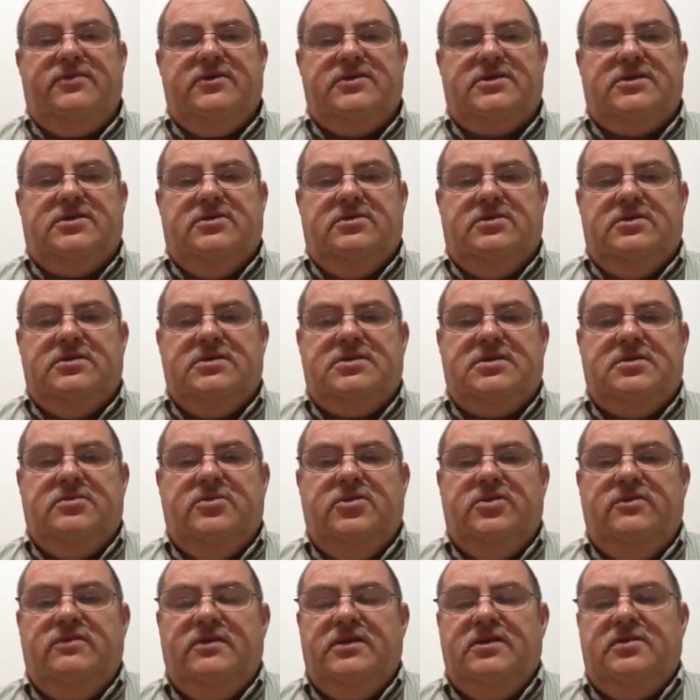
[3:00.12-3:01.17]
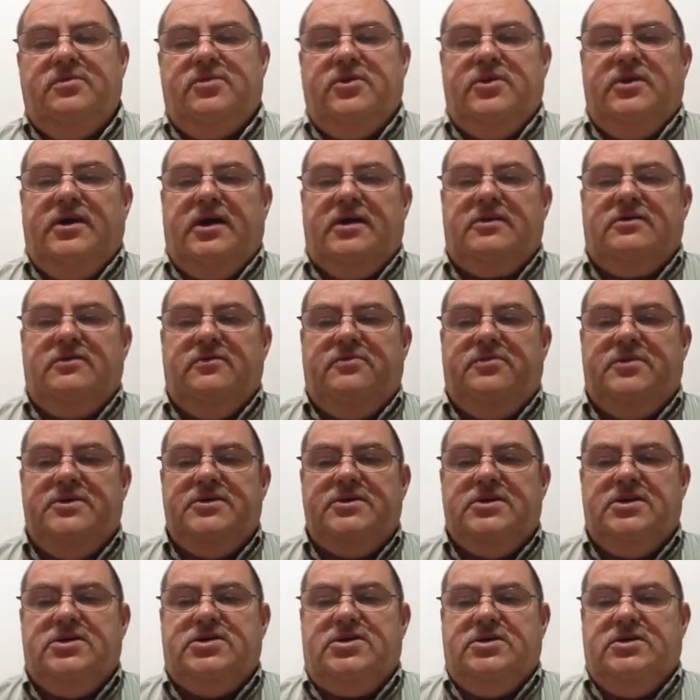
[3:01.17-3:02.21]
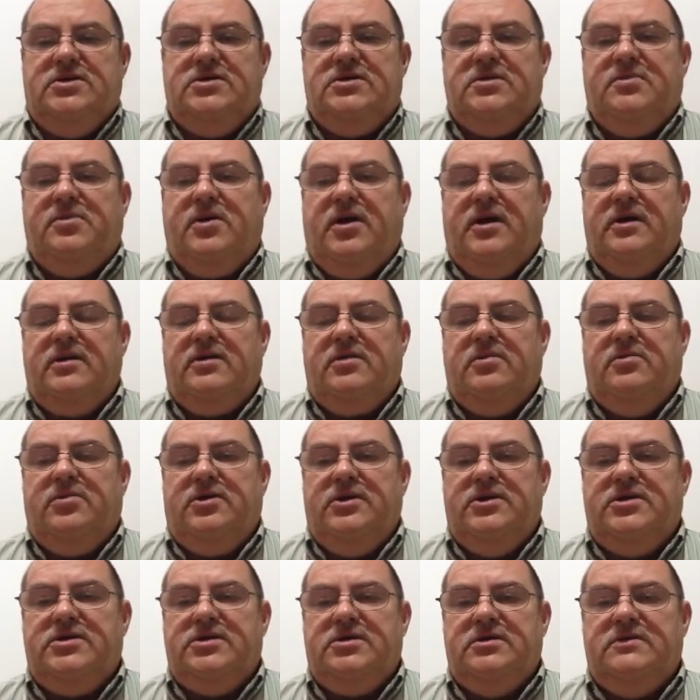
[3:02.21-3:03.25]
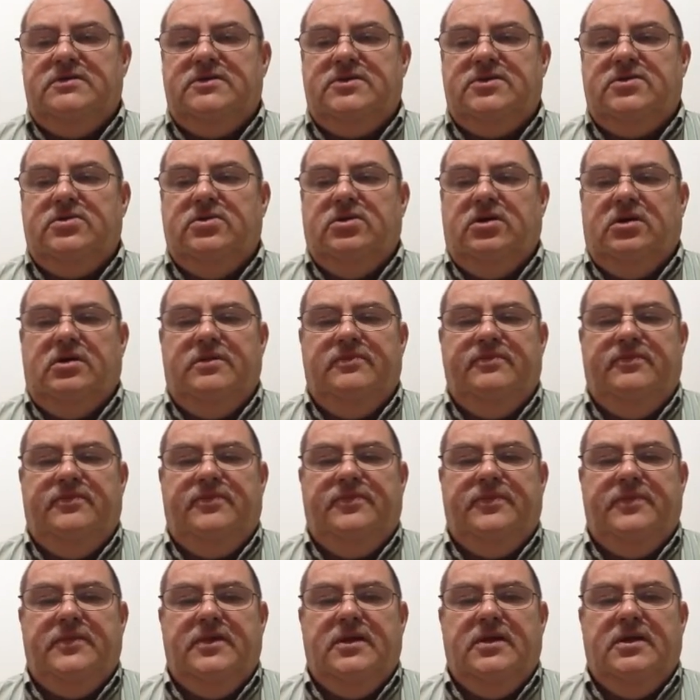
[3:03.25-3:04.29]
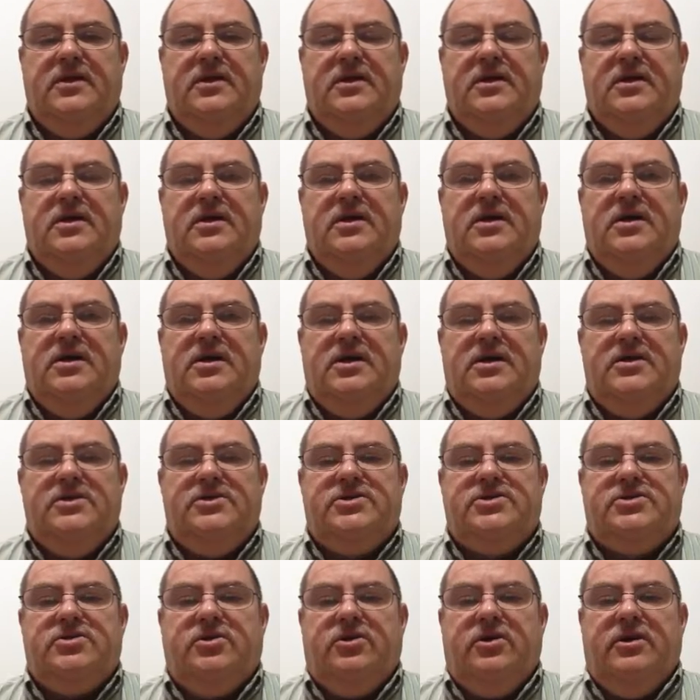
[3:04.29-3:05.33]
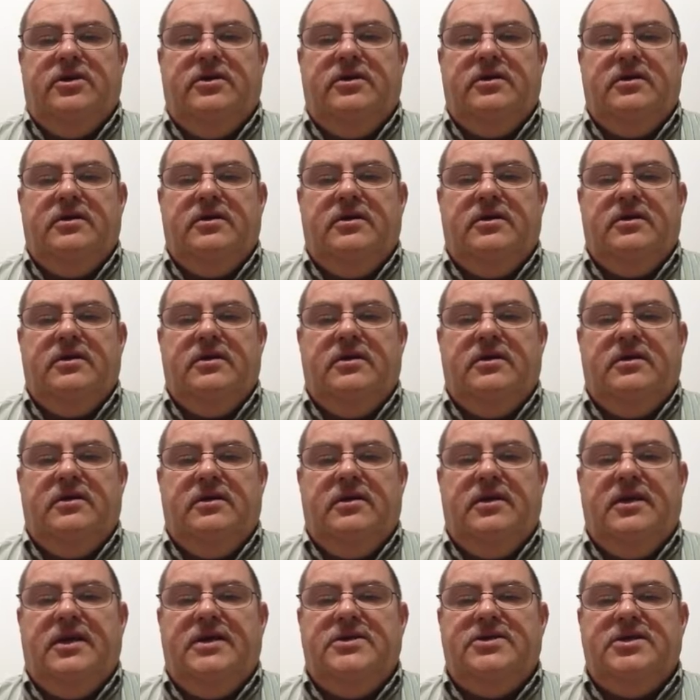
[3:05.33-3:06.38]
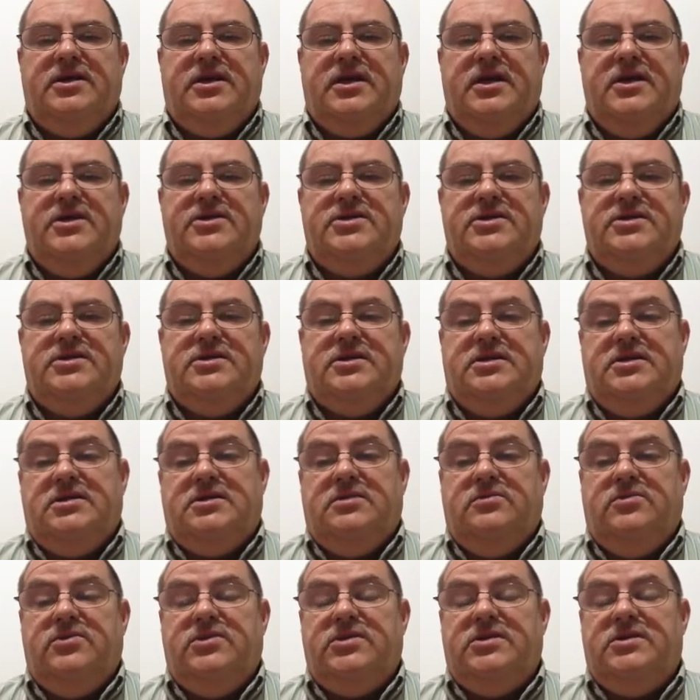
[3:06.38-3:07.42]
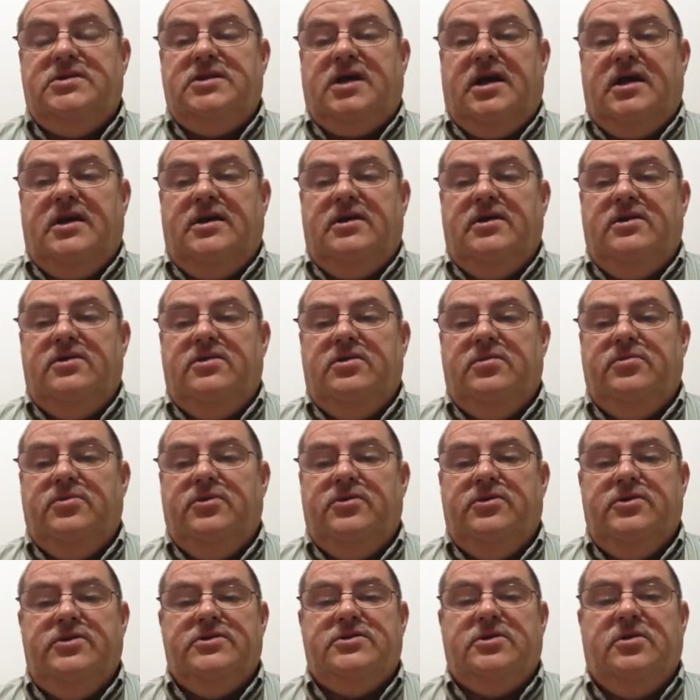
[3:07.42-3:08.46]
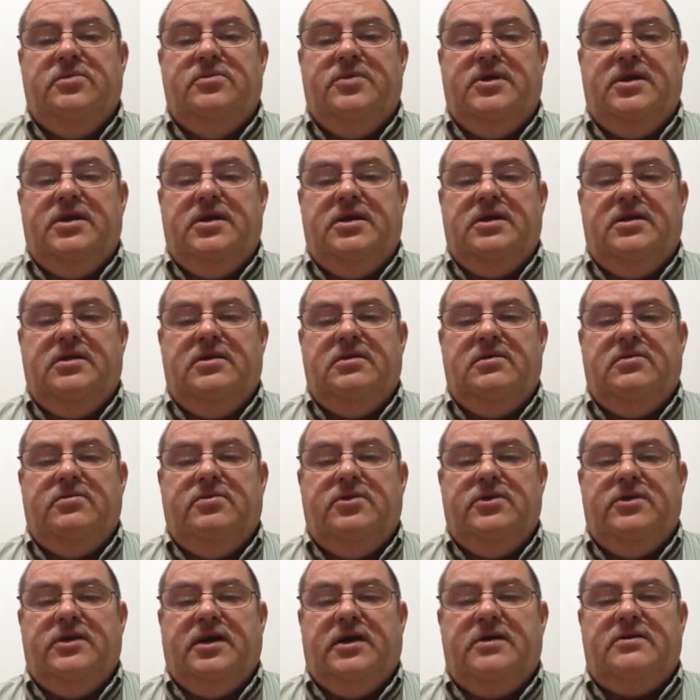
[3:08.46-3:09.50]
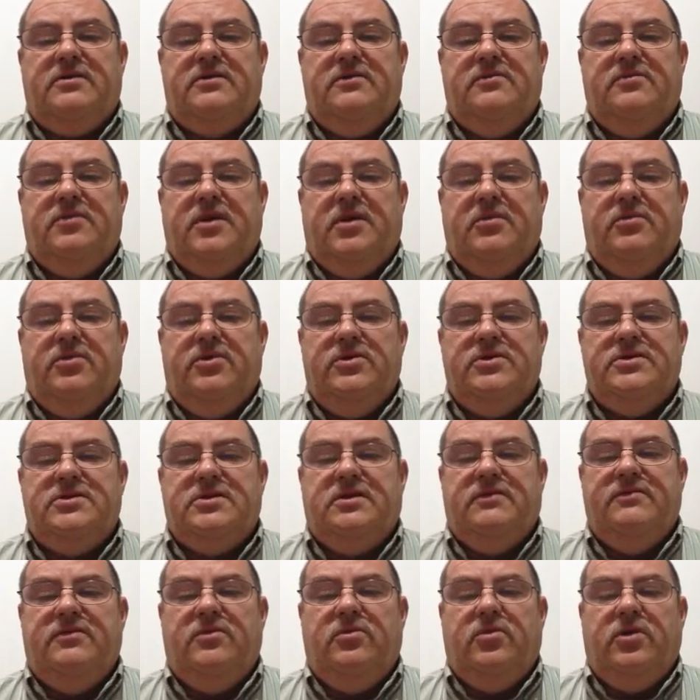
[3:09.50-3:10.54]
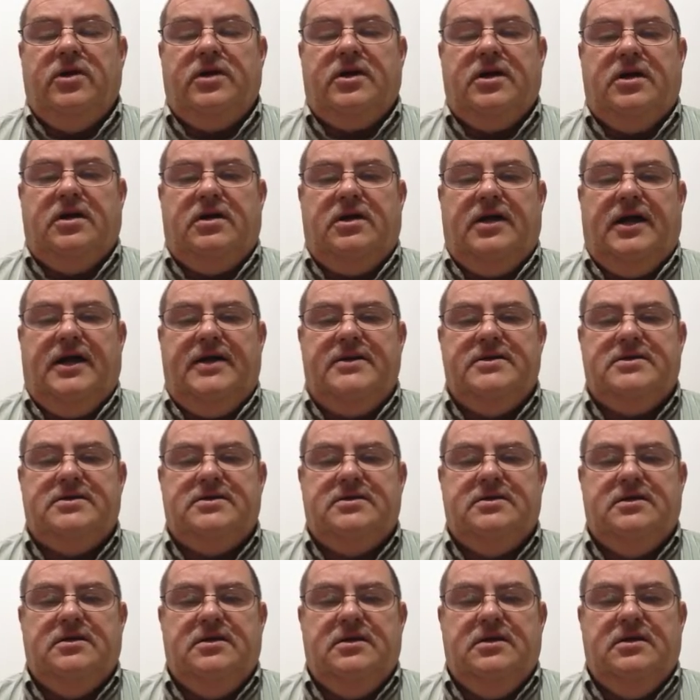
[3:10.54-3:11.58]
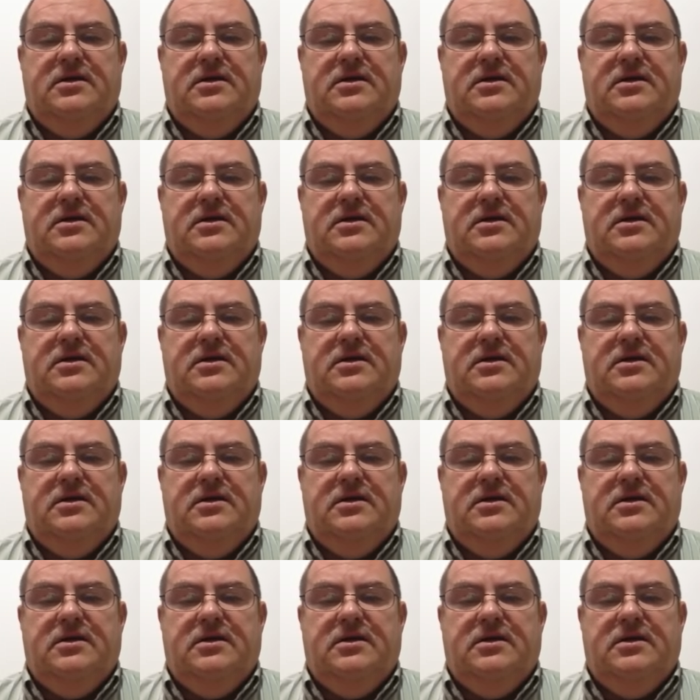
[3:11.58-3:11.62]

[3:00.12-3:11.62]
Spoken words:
for students to move into productive positions upon completion of school. In short, the education system was designed to produce obedient, productive members of the working class.